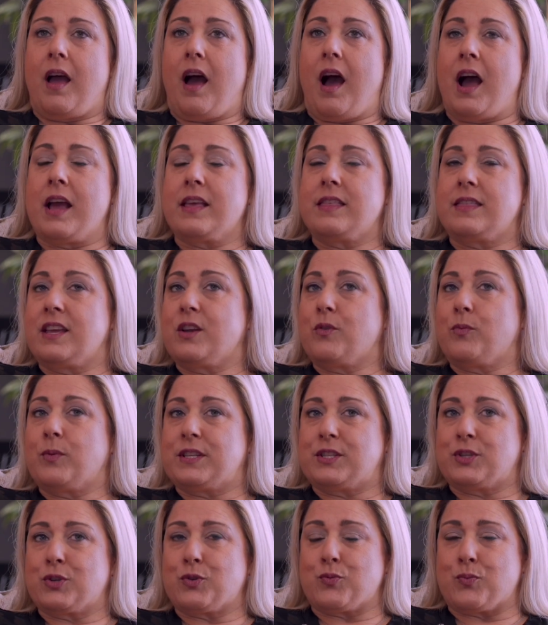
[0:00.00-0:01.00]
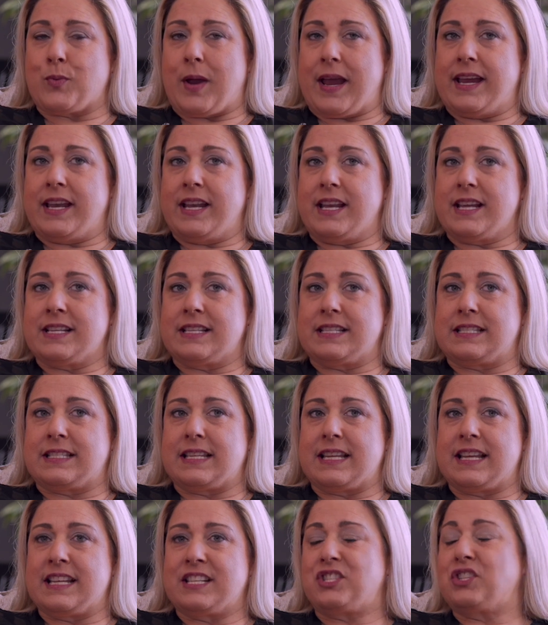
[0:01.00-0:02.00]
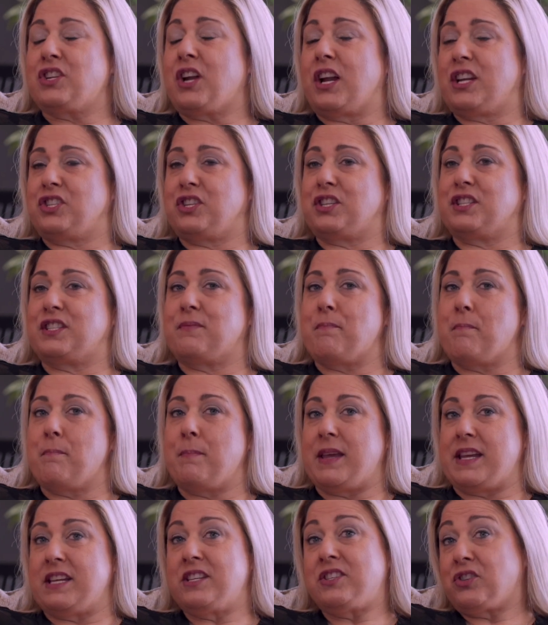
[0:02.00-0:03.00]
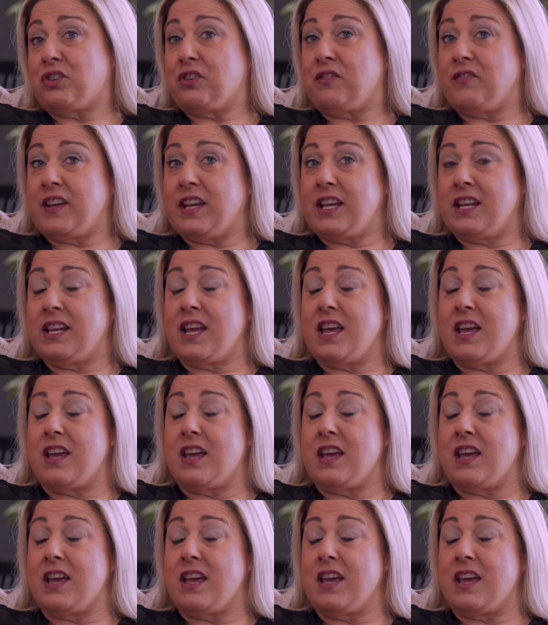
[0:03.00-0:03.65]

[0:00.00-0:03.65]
I think what's great is it's not just me serving,